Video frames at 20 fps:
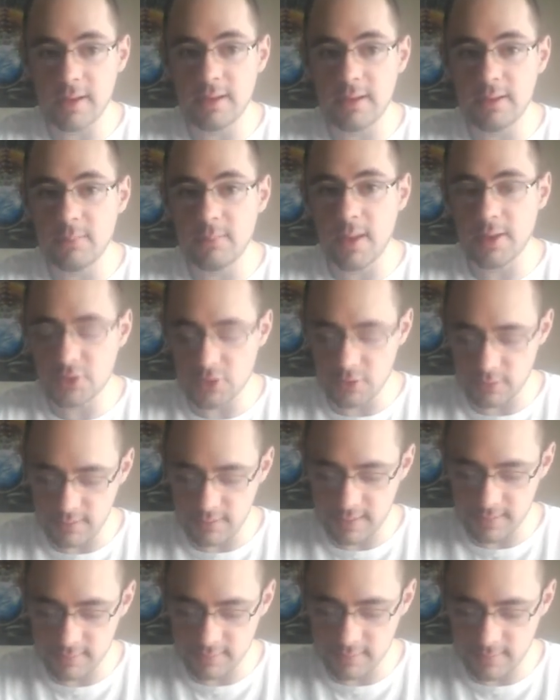that he mentioned
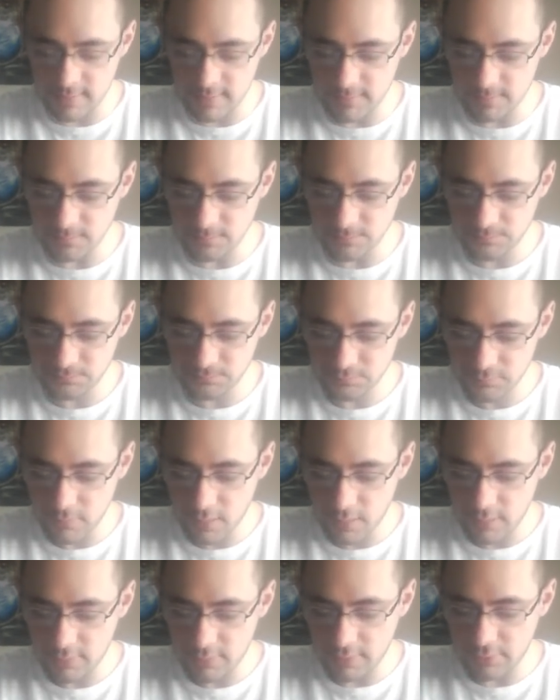that
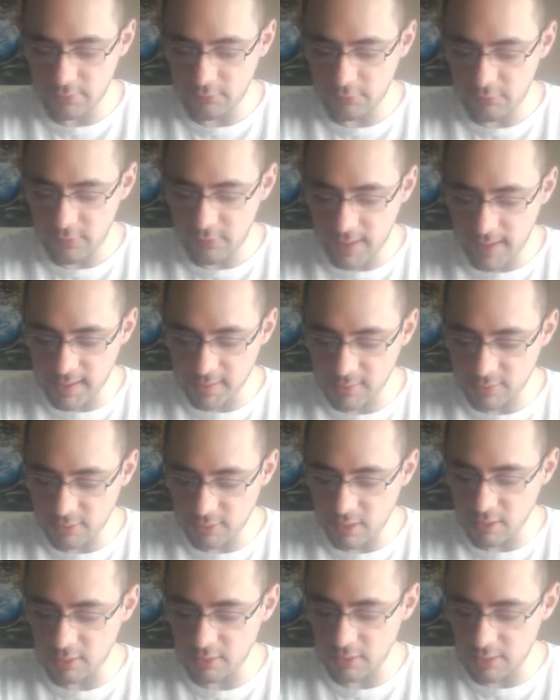that the
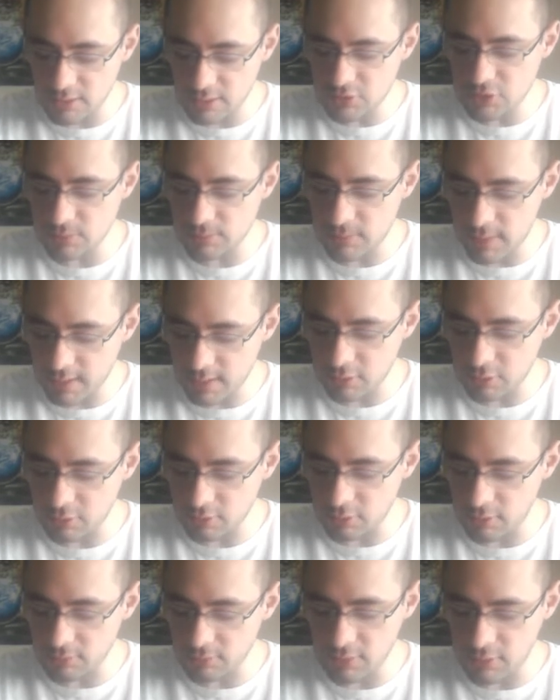fans are legend
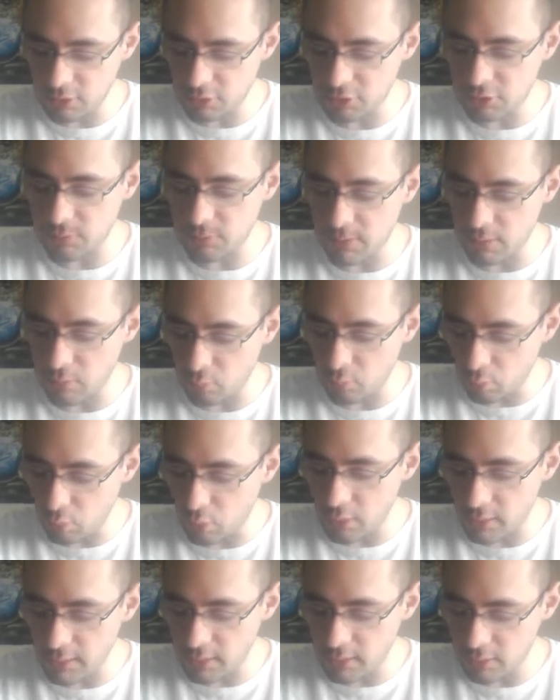makers of the Ultimate
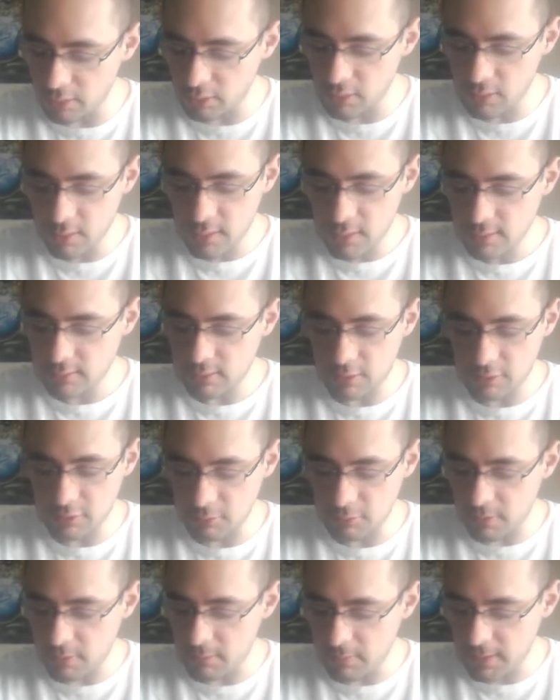Warrior. Talked
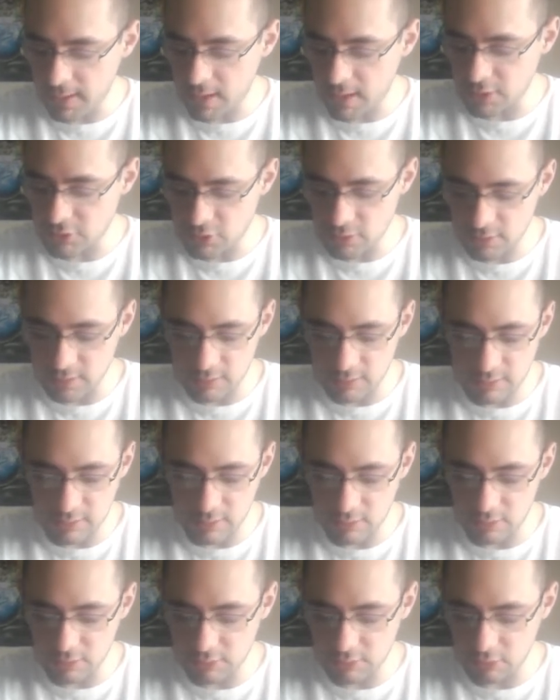about passion and
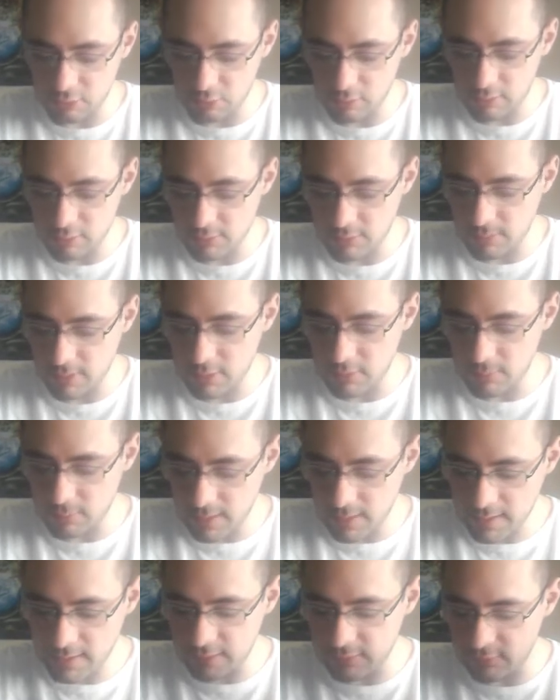telling stories about
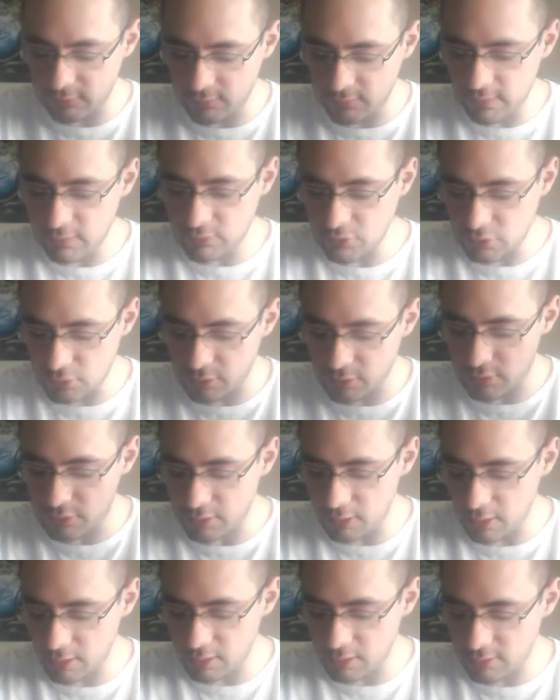making future
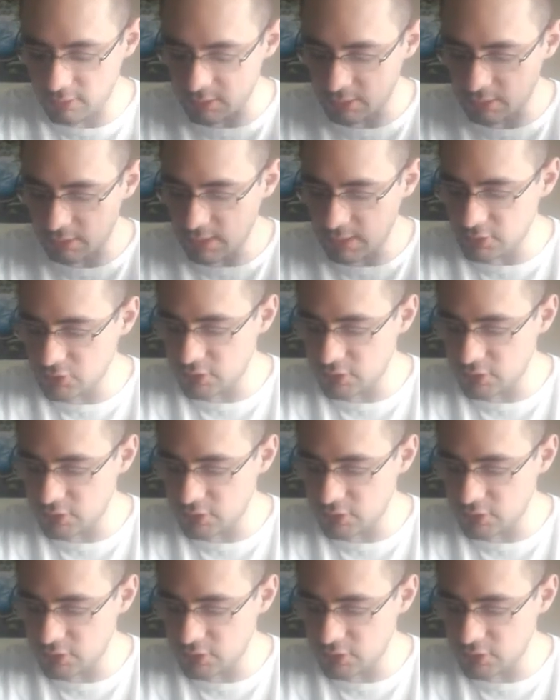stars and